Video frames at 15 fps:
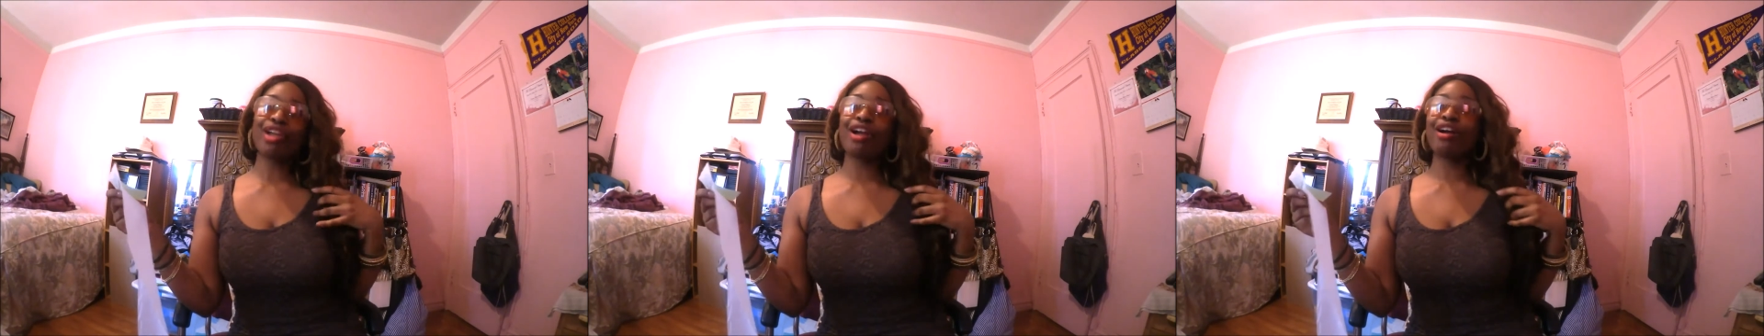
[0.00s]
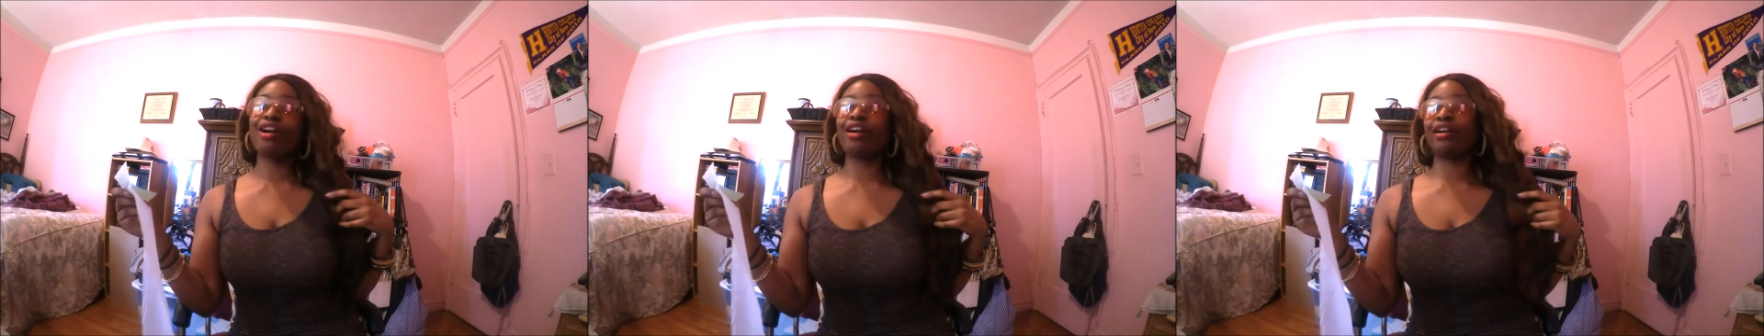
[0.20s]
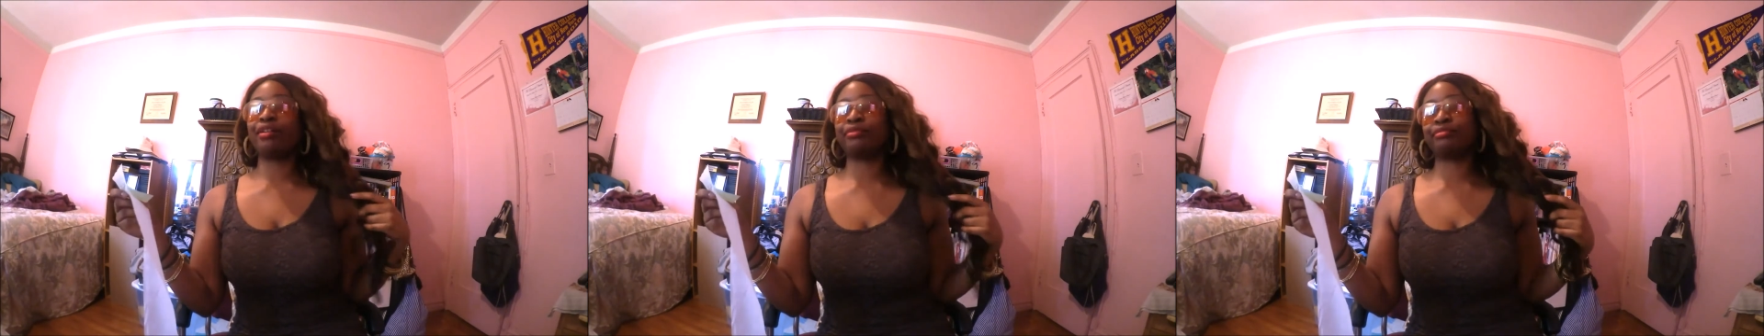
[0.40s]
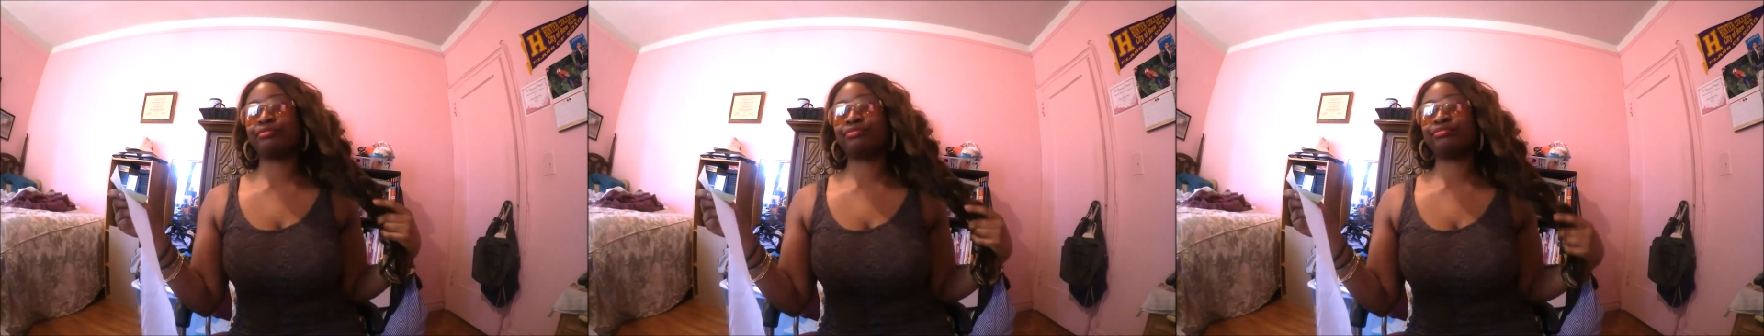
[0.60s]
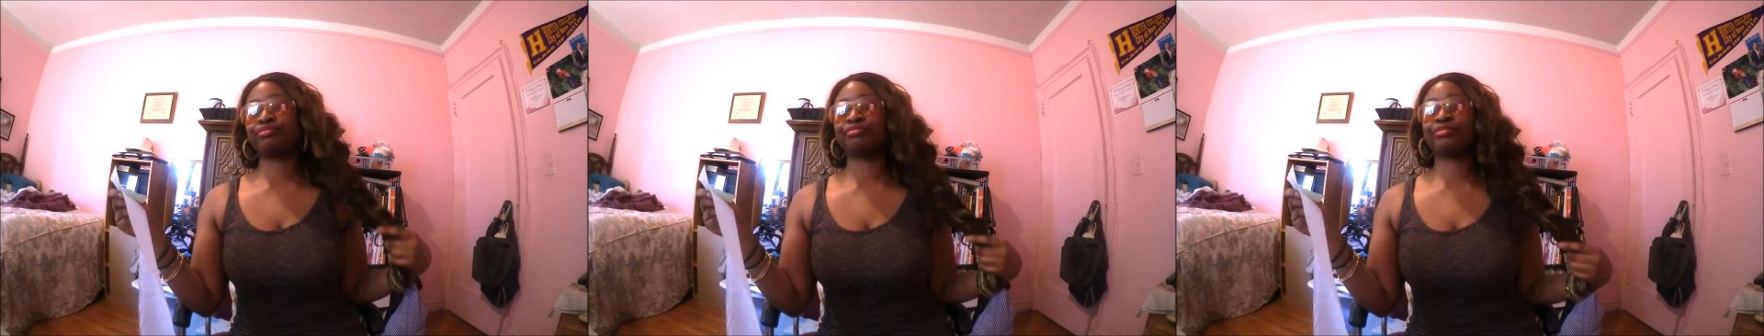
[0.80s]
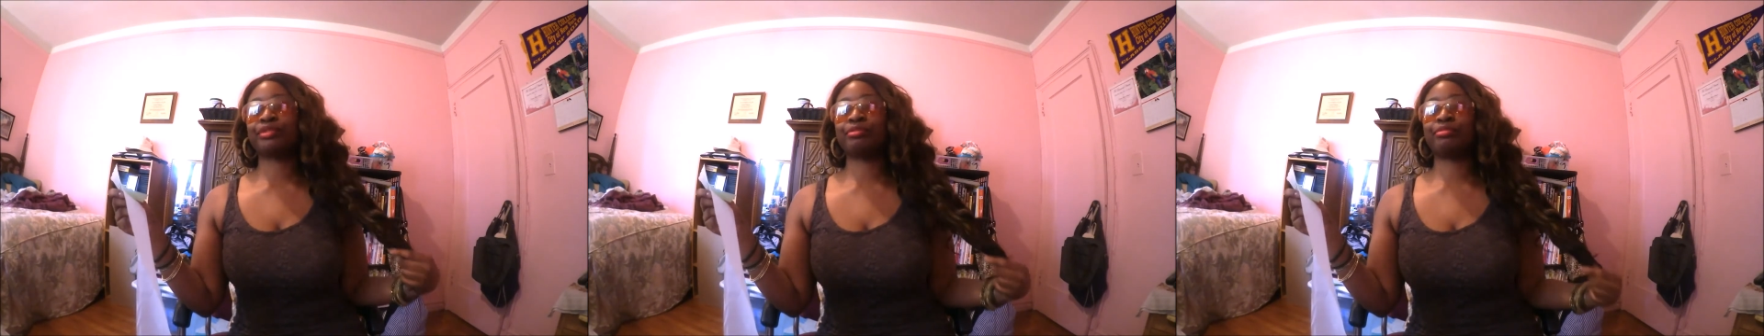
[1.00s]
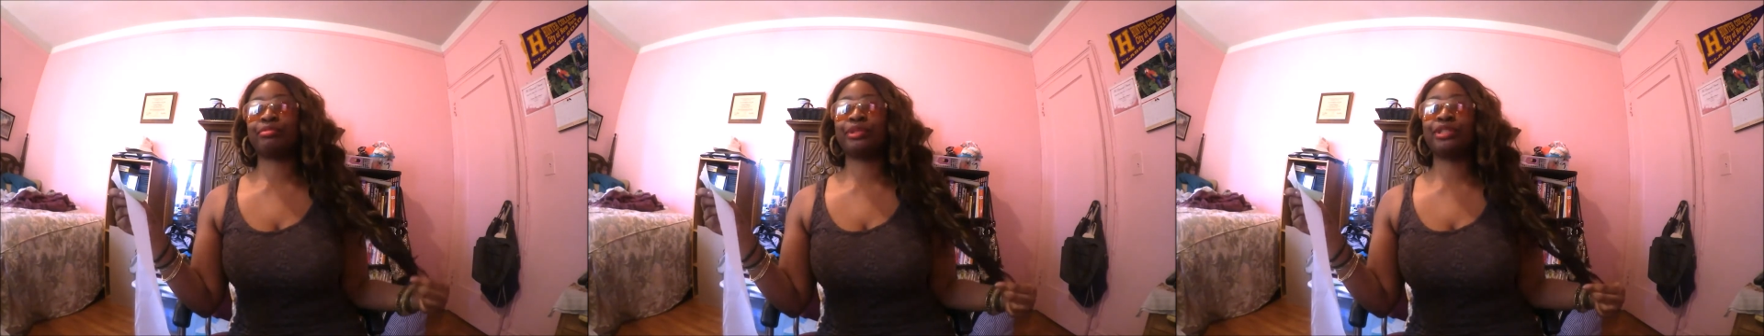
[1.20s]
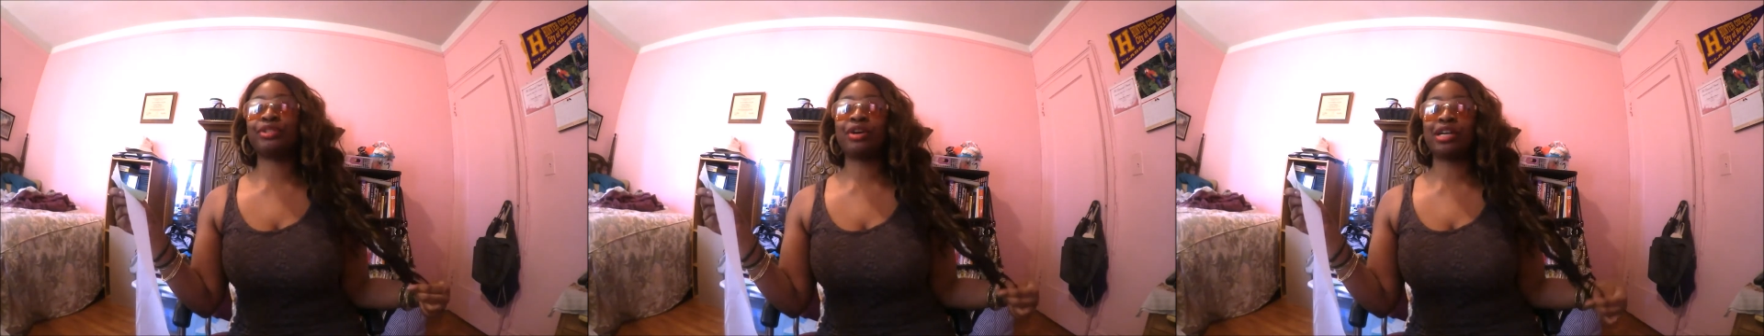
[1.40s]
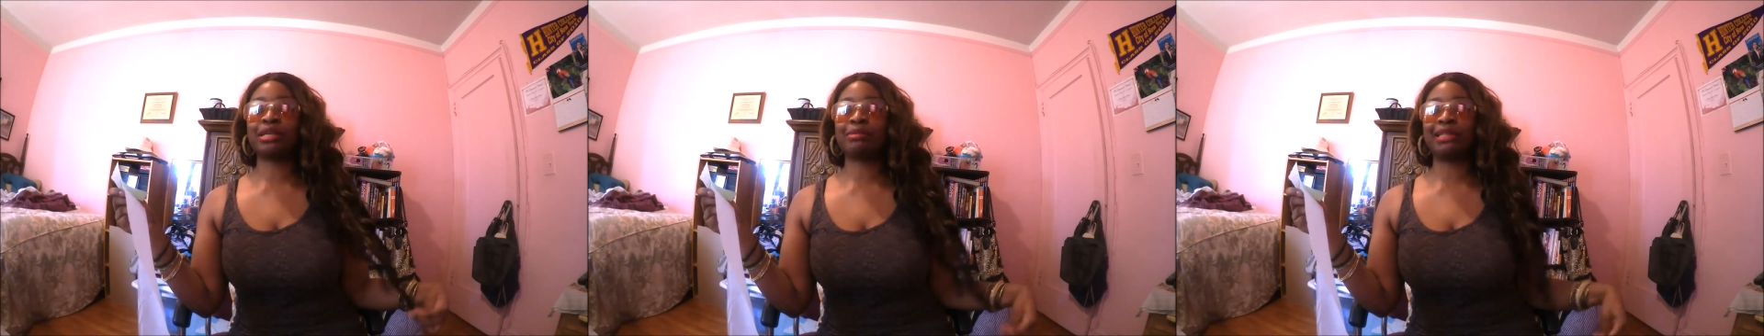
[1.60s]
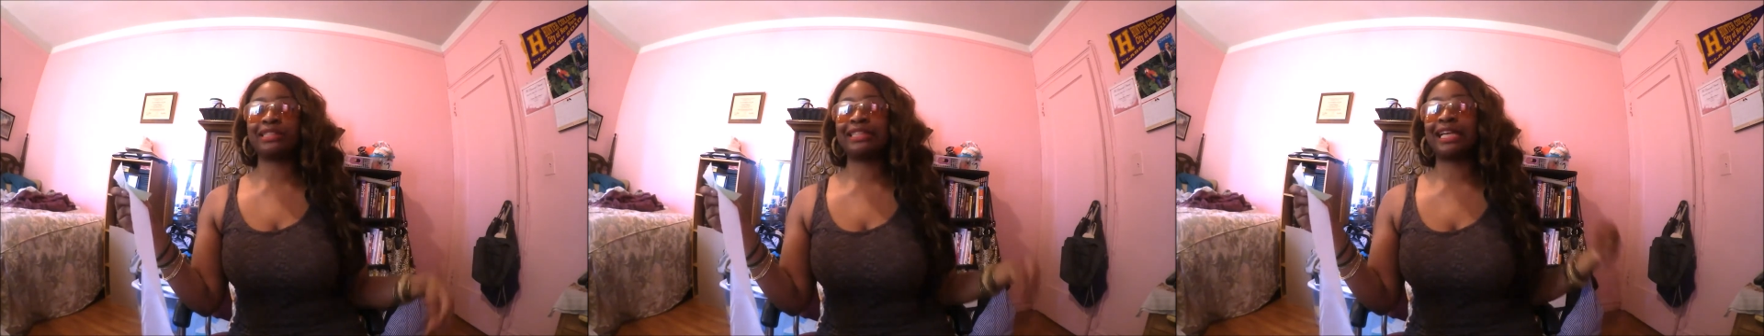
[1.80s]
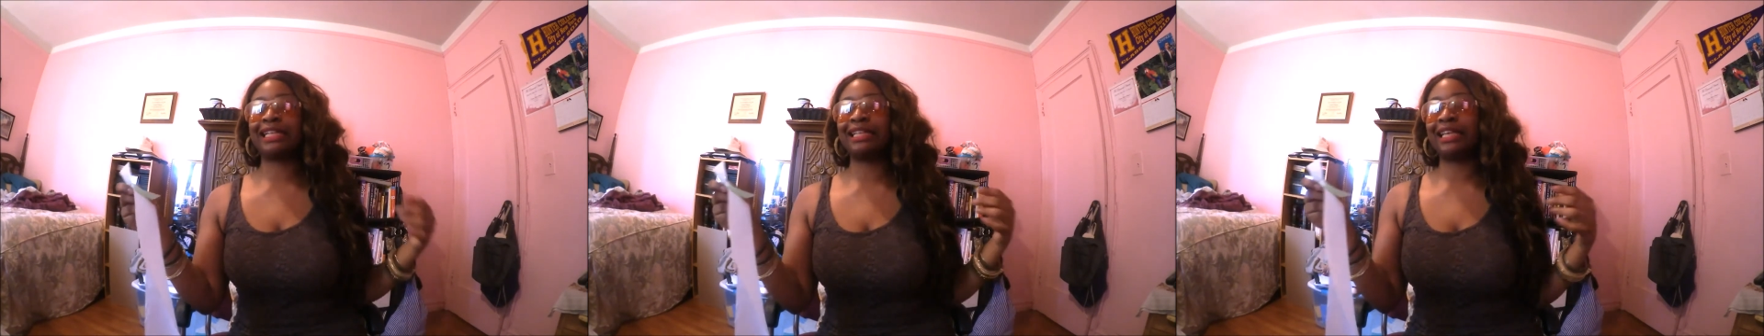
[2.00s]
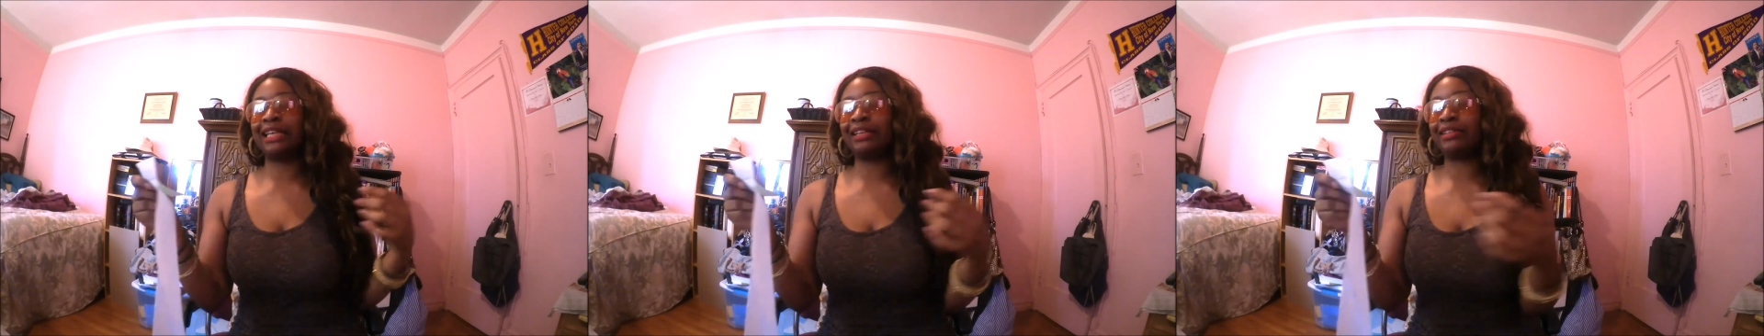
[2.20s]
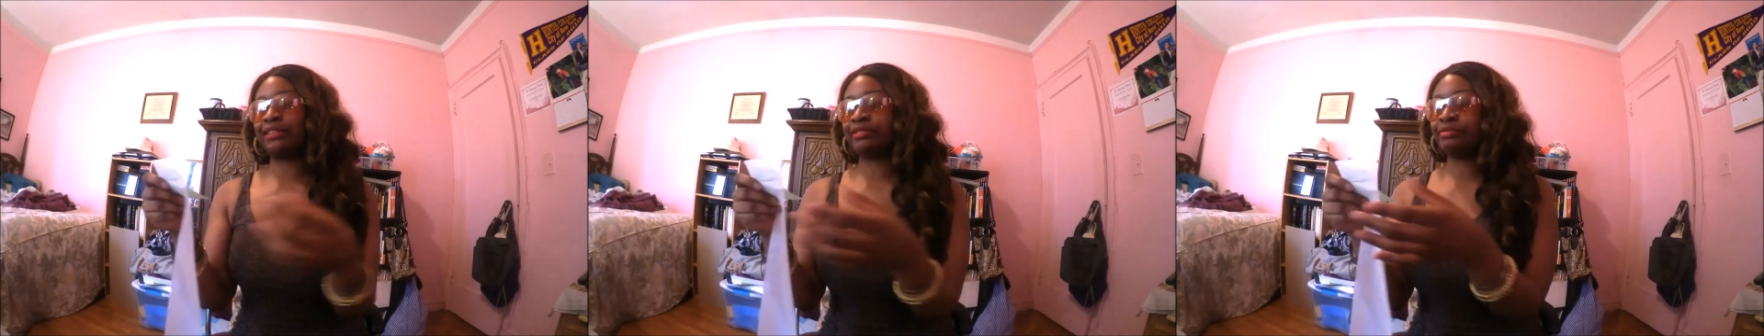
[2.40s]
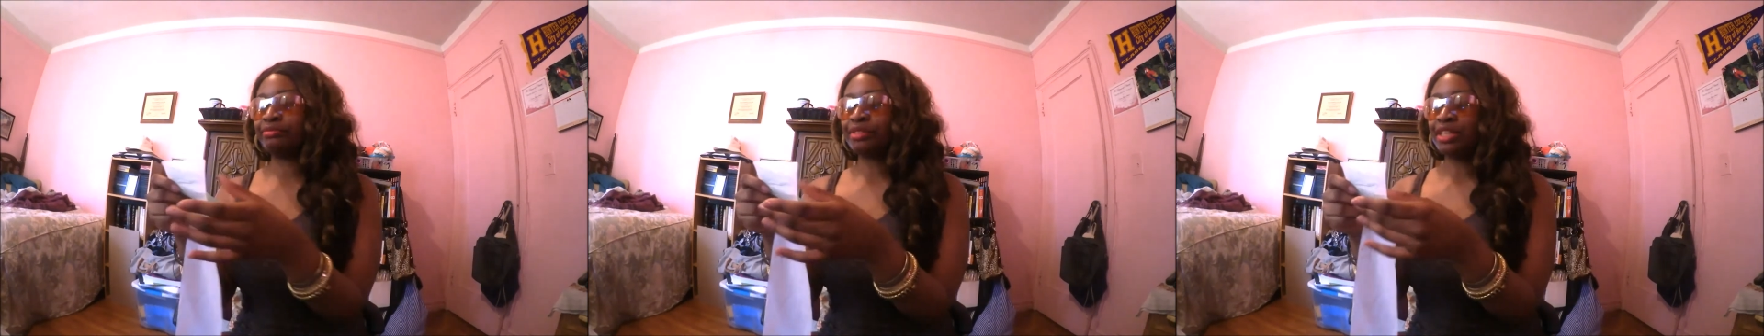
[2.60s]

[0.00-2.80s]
Let me talk about that later.